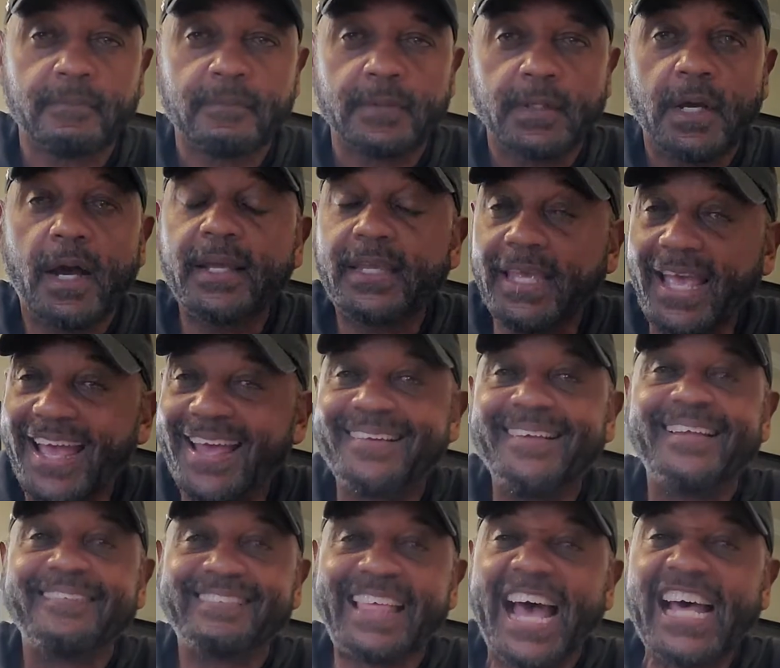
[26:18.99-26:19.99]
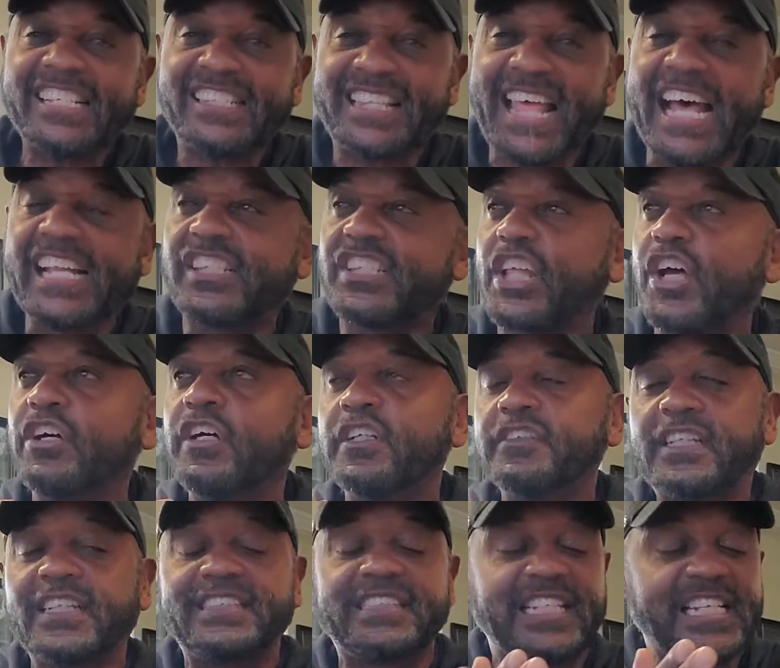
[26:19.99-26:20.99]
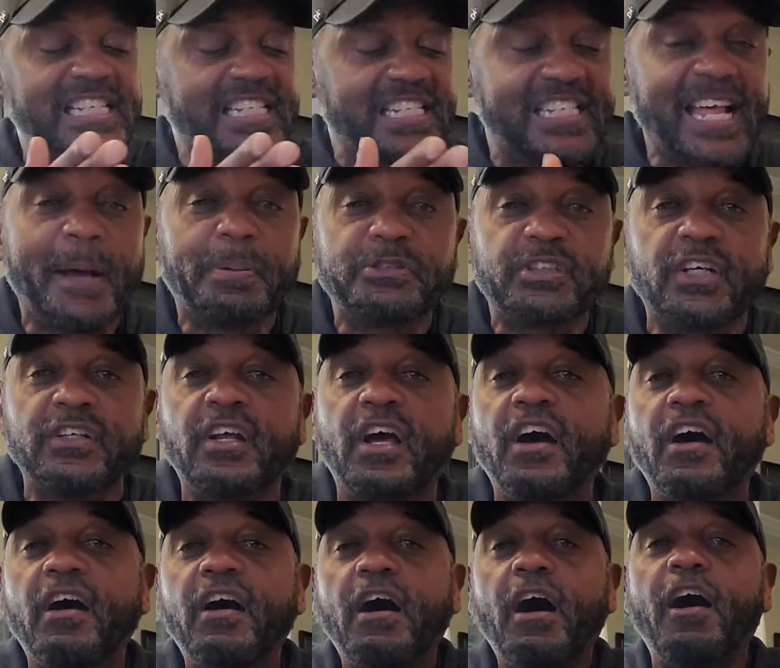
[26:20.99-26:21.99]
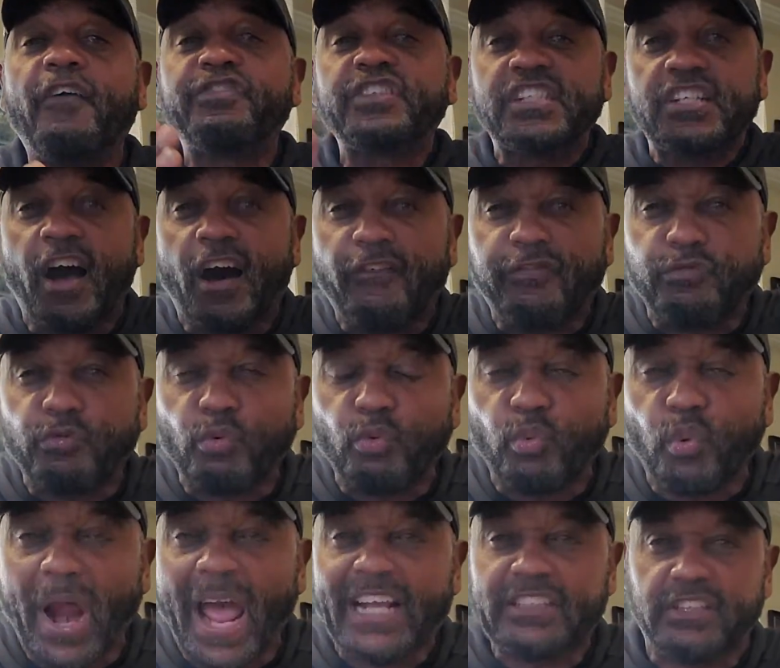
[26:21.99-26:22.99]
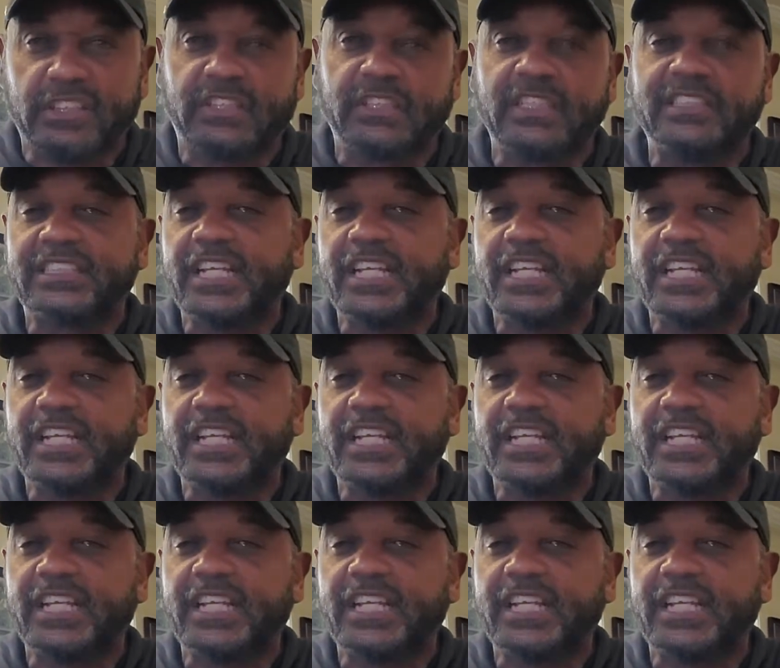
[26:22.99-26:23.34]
Again, that's the deception of self-righteousness.